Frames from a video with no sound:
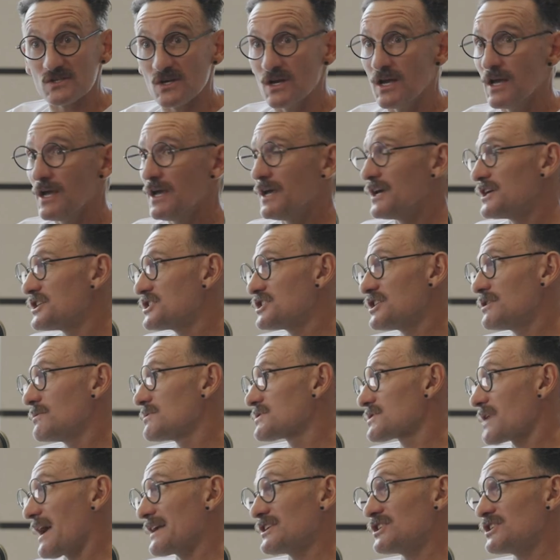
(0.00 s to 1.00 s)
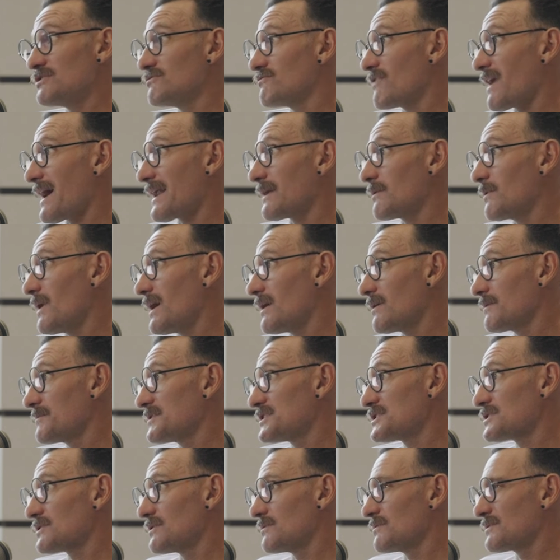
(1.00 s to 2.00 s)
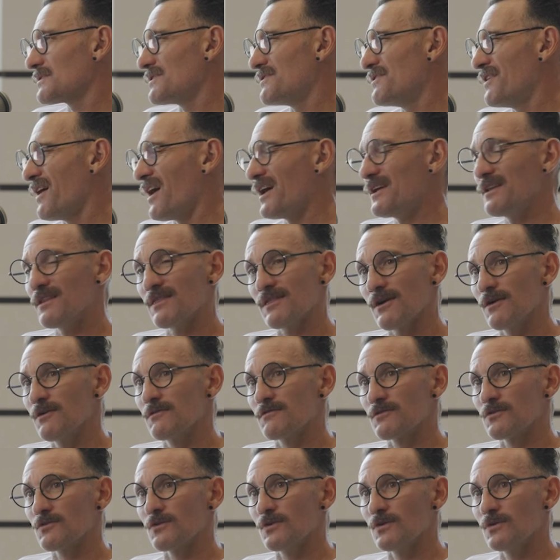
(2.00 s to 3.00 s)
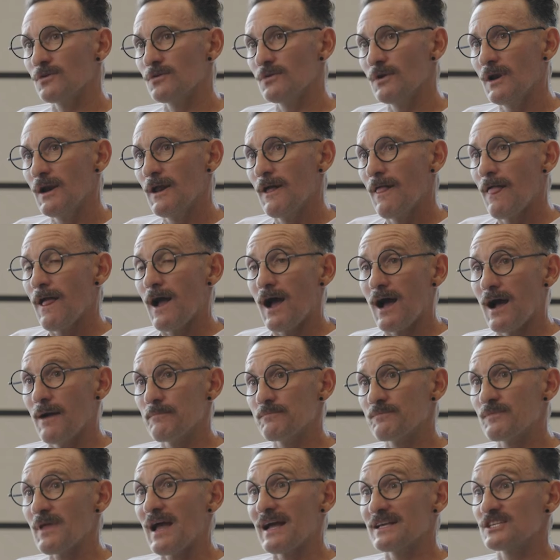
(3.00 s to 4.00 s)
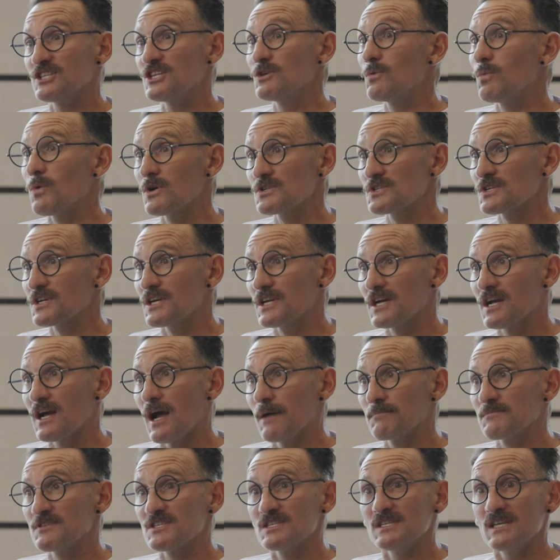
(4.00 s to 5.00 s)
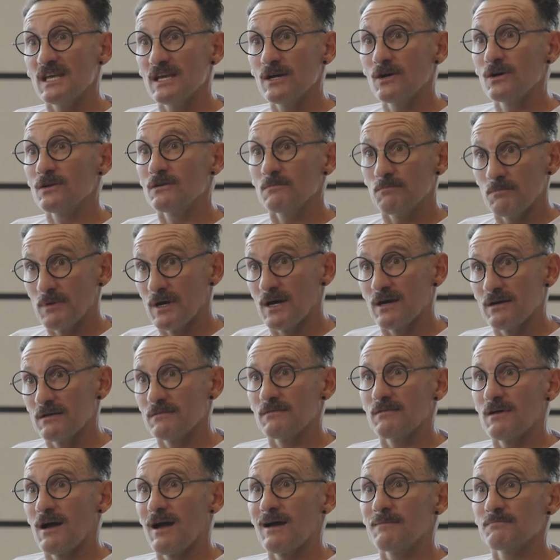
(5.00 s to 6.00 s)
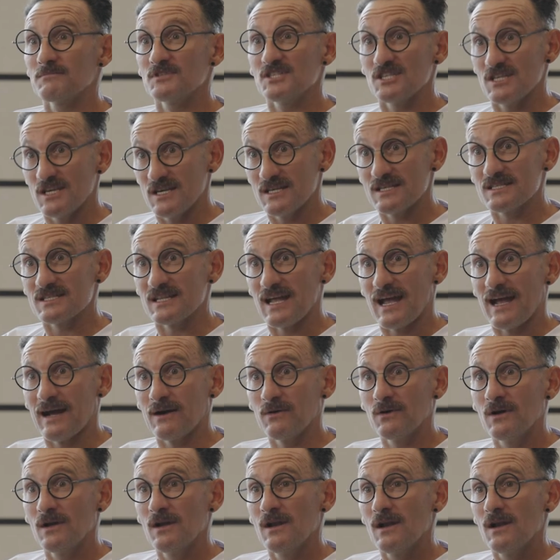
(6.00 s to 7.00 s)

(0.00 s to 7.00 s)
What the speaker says: So she ran well. I mean, she got 9th overall, and she wasn't going to come to NEOM, but she is now.